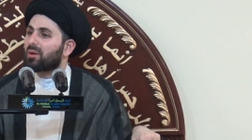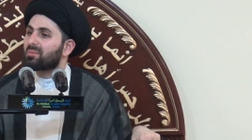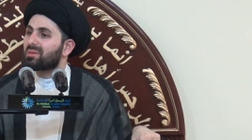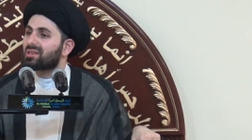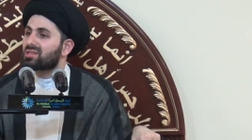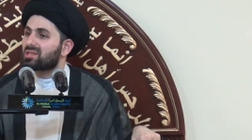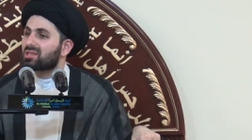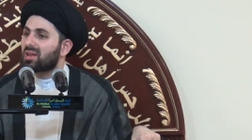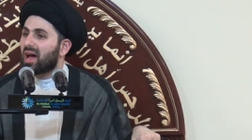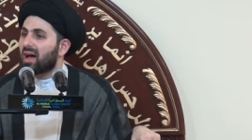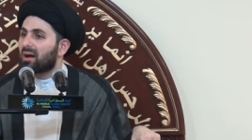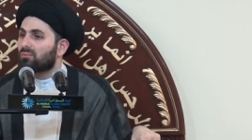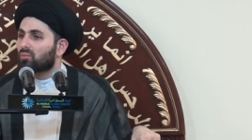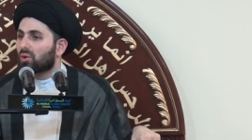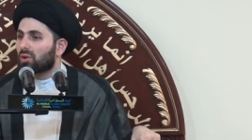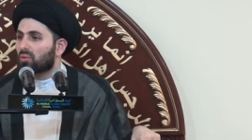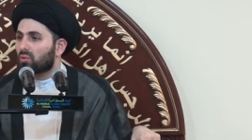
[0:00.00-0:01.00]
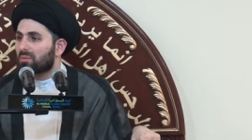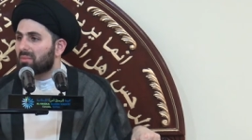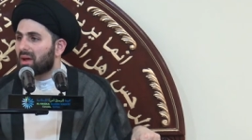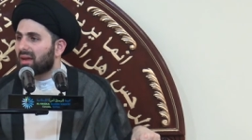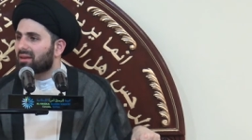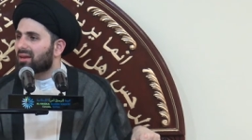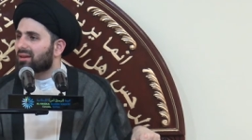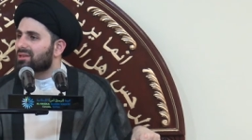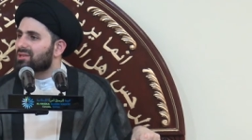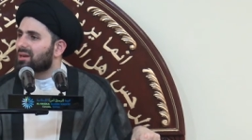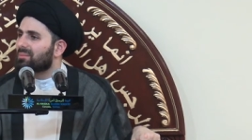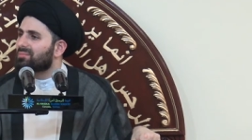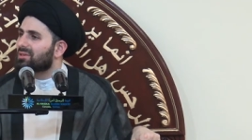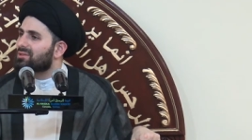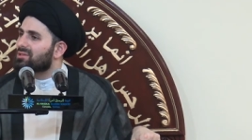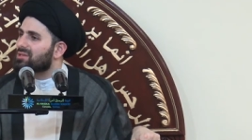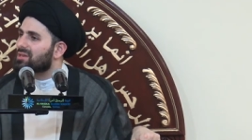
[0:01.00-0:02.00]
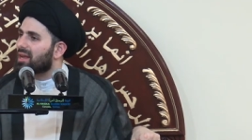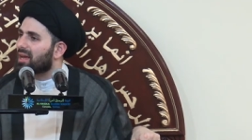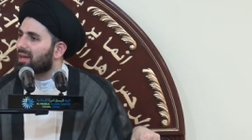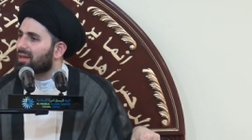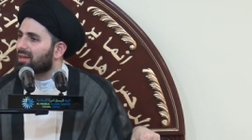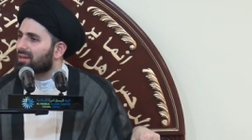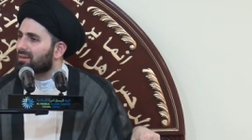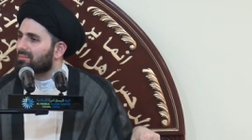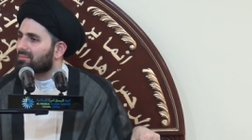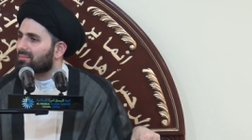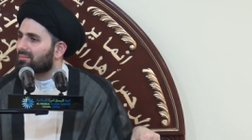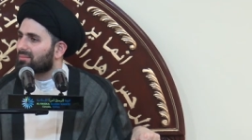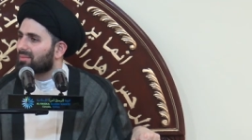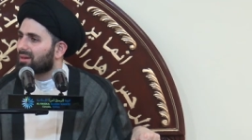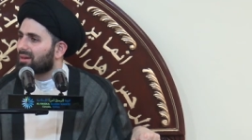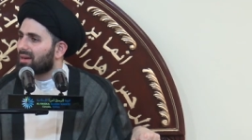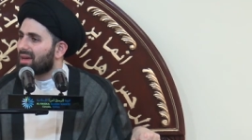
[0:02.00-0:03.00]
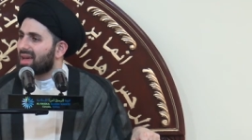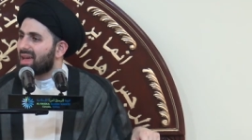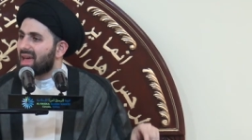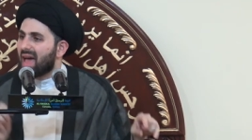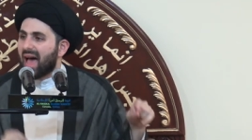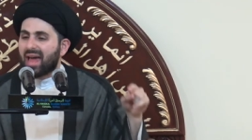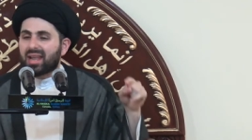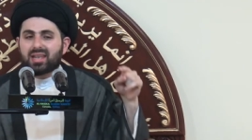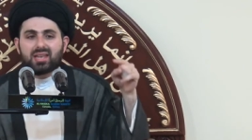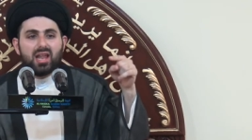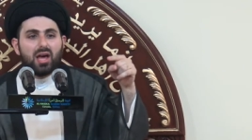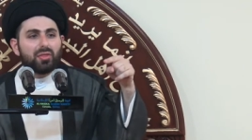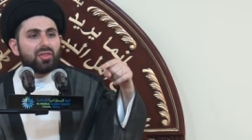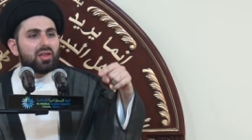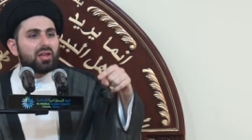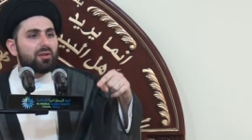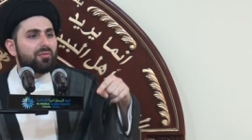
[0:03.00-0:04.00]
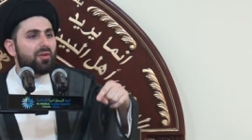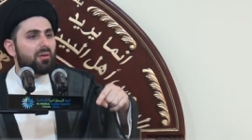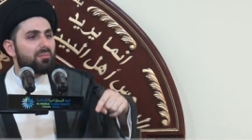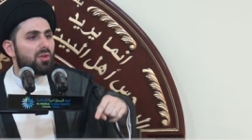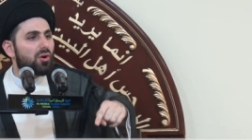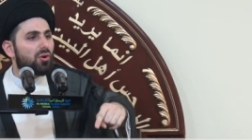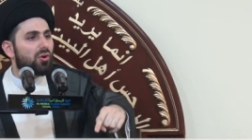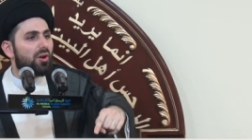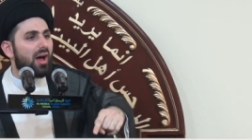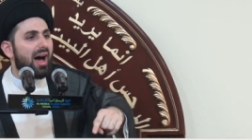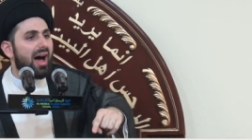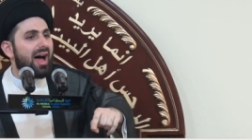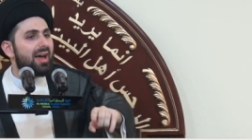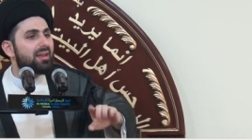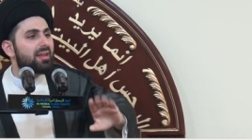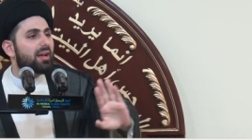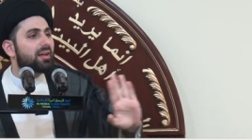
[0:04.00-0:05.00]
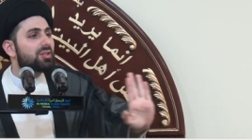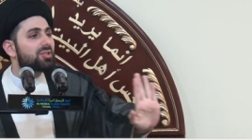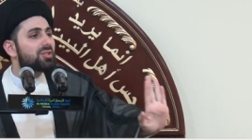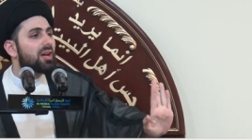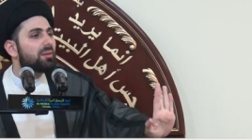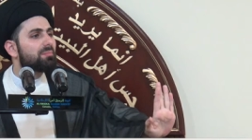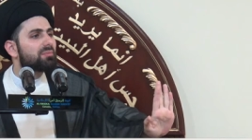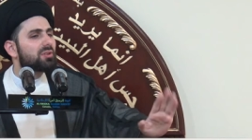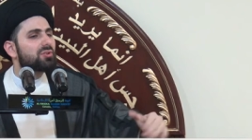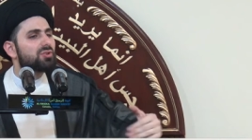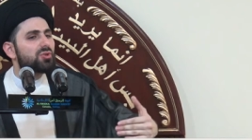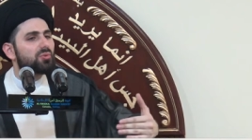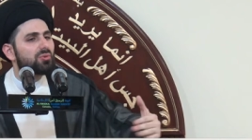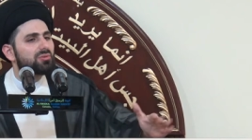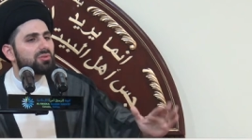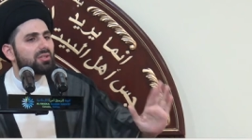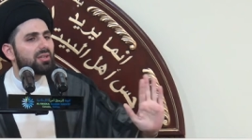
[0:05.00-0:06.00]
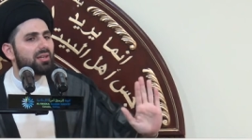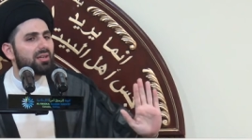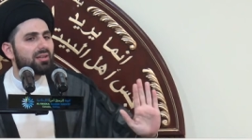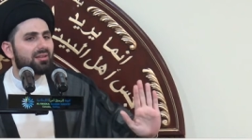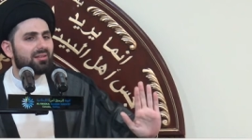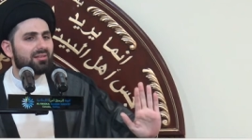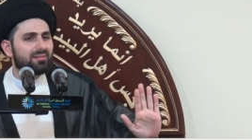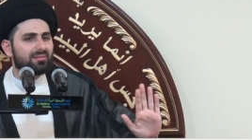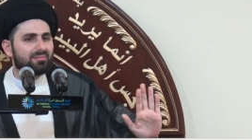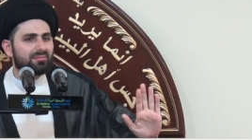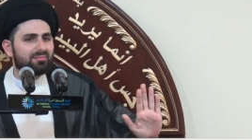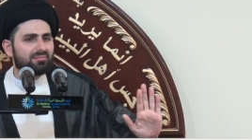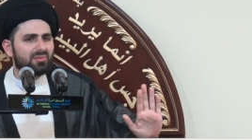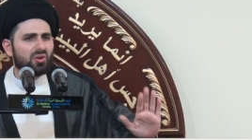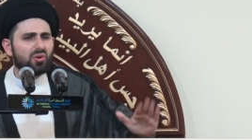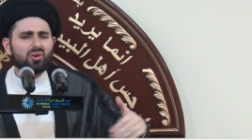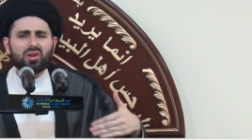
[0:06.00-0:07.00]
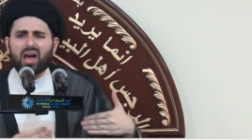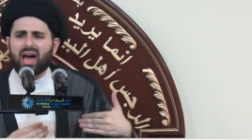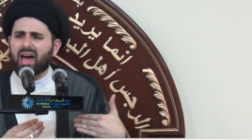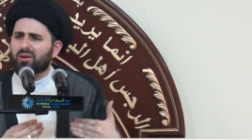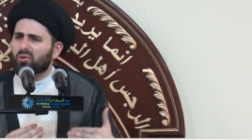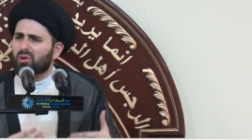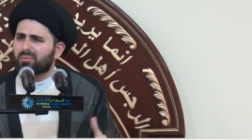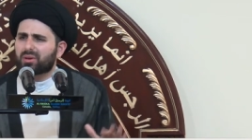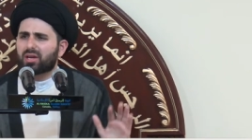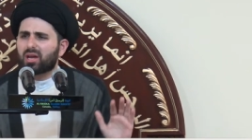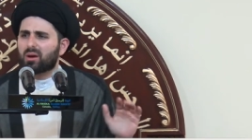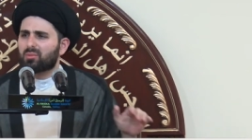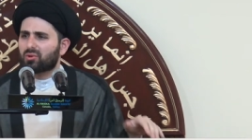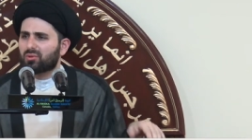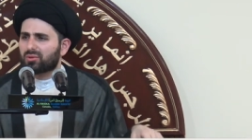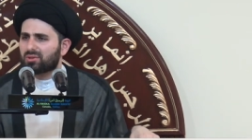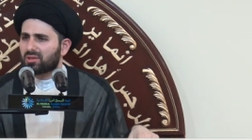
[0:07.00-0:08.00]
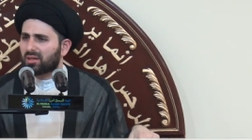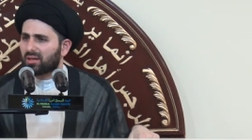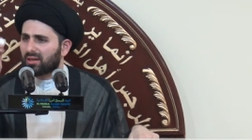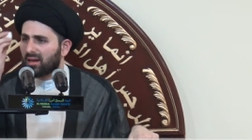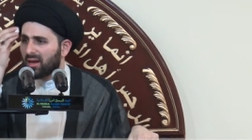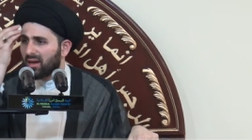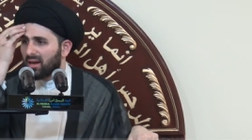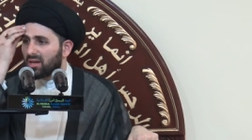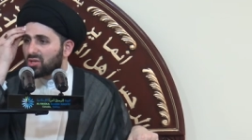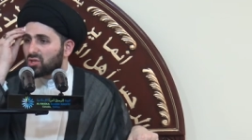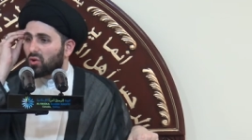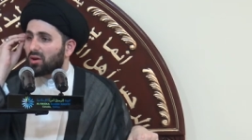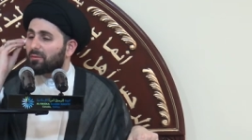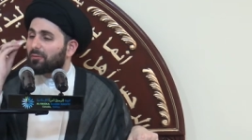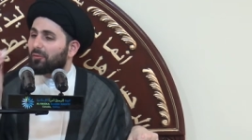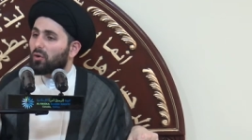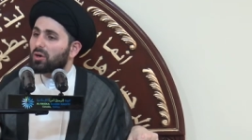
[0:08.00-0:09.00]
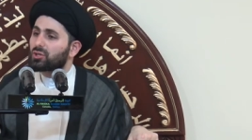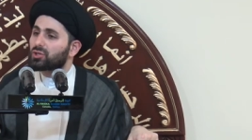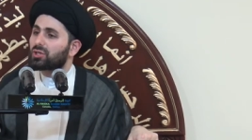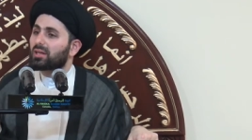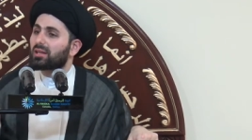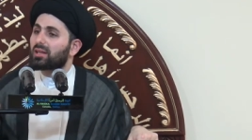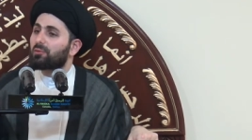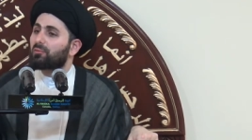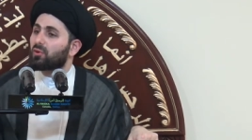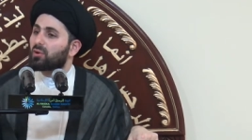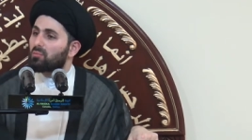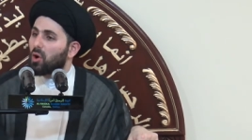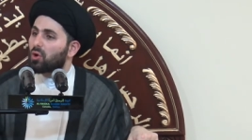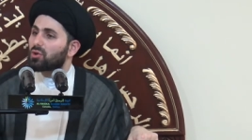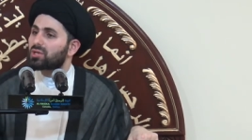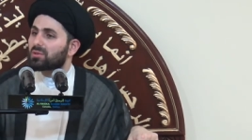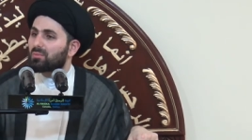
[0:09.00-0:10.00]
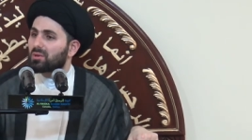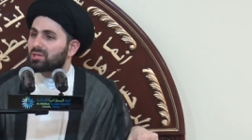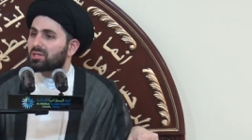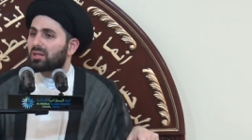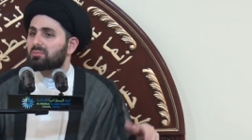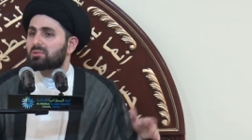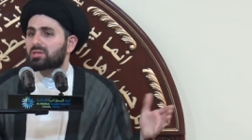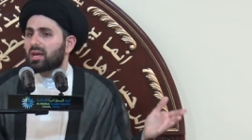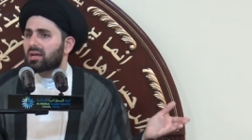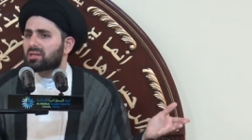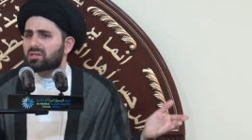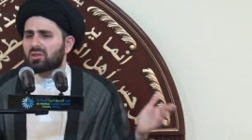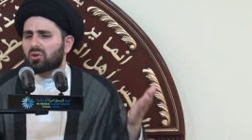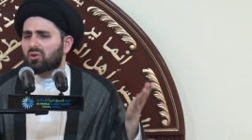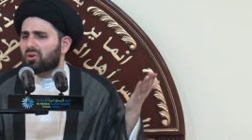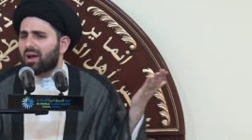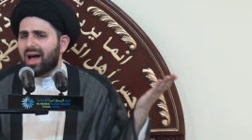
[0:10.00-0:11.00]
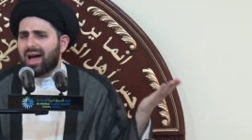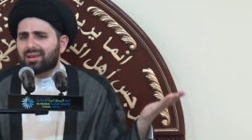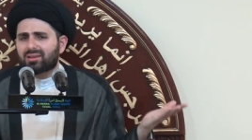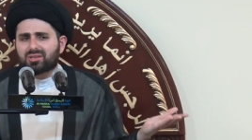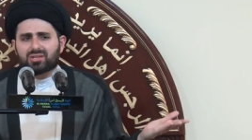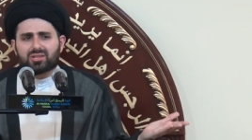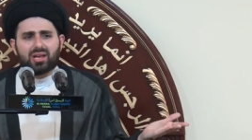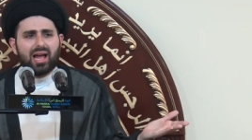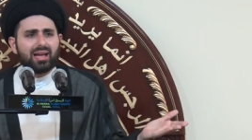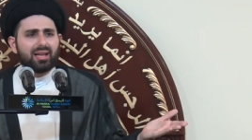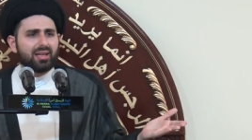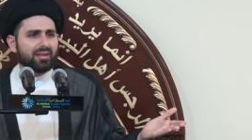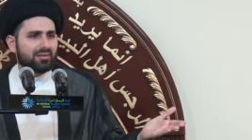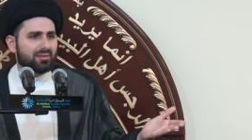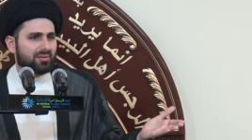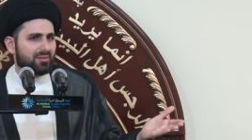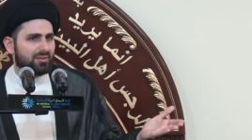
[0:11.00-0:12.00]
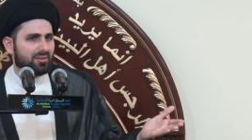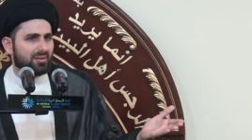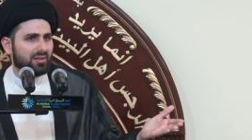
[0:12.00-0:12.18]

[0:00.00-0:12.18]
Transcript: Islam will remain except its name, and nothing from the Quran except its routine. The Quran will become a routine. So, unfortunately, for most Muslims, yes, the Quran is silent.